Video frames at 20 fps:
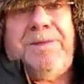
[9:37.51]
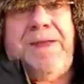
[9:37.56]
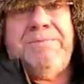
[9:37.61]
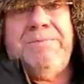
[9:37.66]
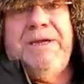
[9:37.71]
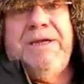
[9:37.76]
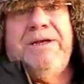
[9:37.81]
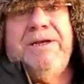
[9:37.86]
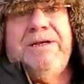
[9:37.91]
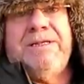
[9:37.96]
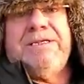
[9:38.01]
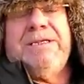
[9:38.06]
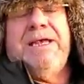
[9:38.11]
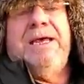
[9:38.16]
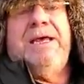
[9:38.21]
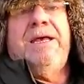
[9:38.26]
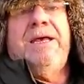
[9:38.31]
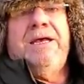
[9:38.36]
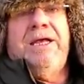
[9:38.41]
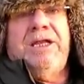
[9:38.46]
Because
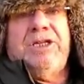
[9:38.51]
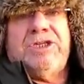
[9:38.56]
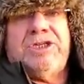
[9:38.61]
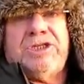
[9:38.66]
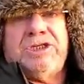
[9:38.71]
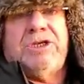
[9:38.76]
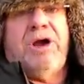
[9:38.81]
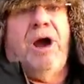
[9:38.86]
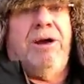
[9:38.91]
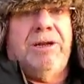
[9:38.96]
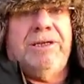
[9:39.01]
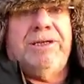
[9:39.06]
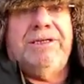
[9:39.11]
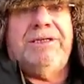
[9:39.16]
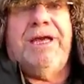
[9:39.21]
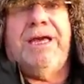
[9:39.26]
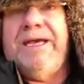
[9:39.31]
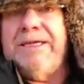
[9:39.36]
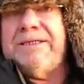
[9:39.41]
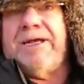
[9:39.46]
in
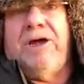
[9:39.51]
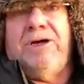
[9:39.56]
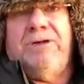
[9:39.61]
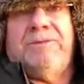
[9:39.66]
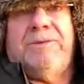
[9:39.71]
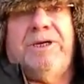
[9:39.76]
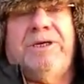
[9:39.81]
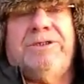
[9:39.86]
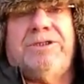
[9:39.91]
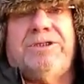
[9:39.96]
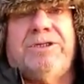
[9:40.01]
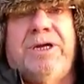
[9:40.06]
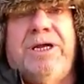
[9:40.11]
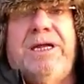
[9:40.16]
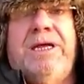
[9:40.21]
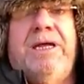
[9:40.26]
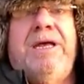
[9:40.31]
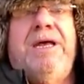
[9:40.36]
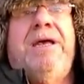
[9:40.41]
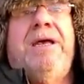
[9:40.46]
Scotland, his home
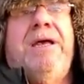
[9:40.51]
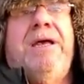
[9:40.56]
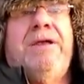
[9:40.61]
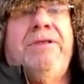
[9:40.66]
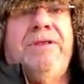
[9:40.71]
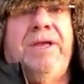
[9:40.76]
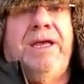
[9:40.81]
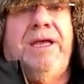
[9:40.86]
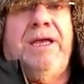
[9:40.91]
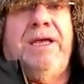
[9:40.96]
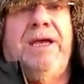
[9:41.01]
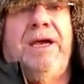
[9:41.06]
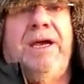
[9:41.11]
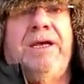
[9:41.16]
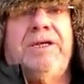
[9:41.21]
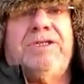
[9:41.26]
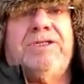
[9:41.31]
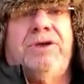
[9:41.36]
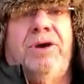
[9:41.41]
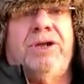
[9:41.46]
country,
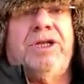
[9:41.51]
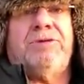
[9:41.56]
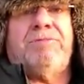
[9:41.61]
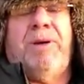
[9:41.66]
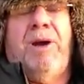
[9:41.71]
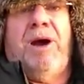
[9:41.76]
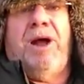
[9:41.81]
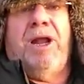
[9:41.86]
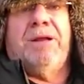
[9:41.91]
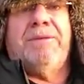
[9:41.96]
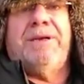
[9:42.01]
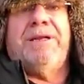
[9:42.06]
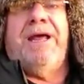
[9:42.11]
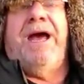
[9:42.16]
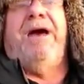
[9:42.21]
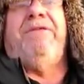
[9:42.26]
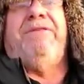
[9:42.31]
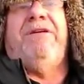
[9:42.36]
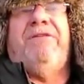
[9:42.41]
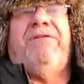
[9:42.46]
the Scottish Parliament
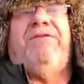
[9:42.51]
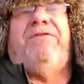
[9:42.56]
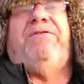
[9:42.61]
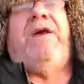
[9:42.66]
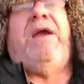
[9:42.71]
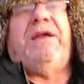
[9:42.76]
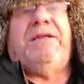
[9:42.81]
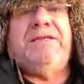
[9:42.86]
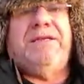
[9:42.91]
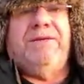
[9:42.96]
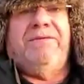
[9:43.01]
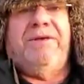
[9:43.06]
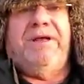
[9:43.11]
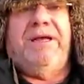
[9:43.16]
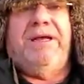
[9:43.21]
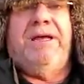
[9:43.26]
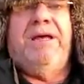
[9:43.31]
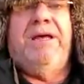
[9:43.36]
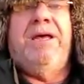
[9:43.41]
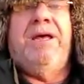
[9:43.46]
have
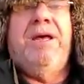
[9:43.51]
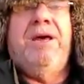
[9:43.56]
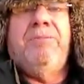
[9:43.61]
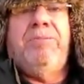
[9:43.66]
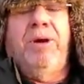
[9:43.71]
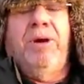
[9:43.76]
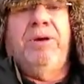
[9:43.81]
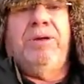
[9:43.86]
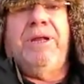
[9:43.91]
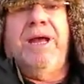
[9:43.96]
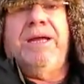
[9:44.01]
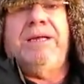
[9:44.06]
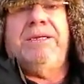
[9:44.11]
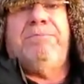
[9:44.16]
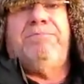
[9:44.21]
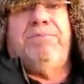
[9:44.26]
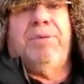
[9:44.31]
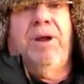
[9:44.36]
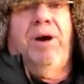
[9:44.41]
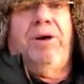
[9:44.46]
effectively put a
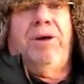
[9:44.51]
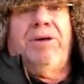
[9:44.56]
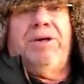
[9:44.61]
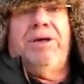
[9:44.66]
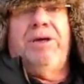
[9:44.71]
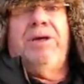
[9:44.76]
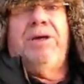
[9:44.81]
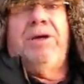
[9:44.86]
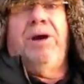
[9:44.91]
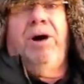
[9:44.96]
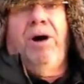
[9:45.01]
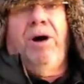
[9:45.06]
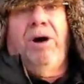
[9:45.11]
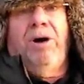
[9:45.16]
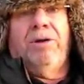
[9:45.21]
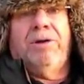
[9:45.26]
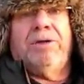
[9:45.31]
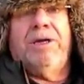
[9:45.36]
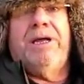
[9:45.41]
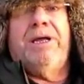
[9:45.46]
block
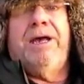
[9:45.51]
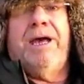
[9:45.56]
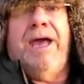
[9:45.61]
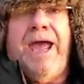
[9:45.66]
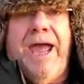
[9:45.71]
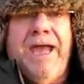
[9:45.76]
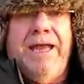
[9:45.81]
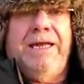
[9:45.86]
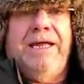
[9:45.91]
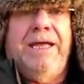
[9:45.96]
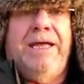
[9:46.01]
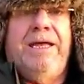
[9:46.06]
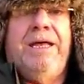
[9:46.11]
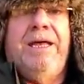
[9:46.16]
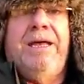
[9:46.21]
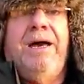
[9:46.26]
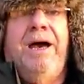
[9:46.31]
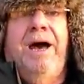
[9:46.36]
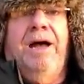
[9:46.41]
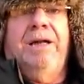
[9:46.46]
on any
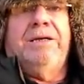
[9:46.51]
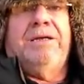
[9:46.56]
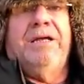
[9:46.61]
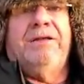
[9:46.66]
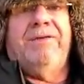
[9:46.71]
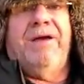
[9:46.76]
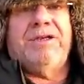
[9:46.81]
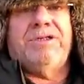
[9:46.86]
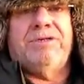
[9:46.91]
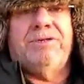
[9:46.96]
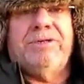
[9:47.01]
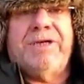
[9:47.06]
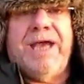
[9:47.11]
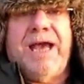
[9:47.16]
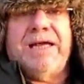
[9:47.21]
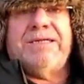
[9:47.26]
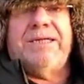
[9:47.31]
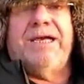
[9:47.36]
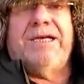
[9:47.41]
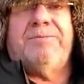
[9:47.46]
unconventional
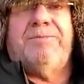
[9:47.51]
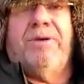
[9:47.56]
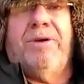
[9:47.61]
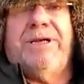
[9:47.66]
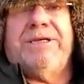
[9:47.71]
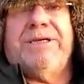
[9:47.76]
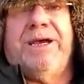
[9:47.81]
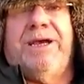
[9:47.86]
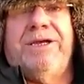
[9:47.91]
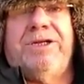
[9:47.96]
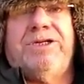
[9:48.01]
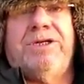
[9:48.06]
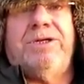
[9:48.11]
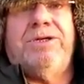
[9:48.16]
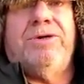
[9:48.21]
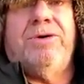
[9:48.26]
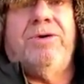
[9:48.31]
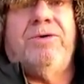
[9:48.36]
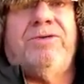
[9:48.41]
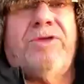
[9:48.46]
gas
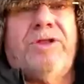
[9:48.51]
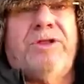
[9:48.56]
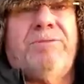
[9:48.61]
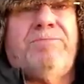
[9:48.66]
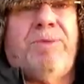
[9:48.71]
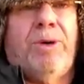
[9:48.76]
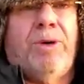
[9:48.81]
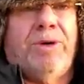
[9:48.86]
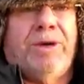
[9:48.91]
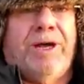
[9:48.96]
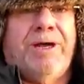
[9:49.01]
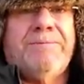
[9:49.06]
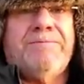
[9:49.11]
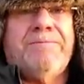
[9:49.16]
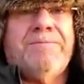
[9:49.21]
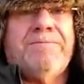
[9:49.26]
exploitation north of the border.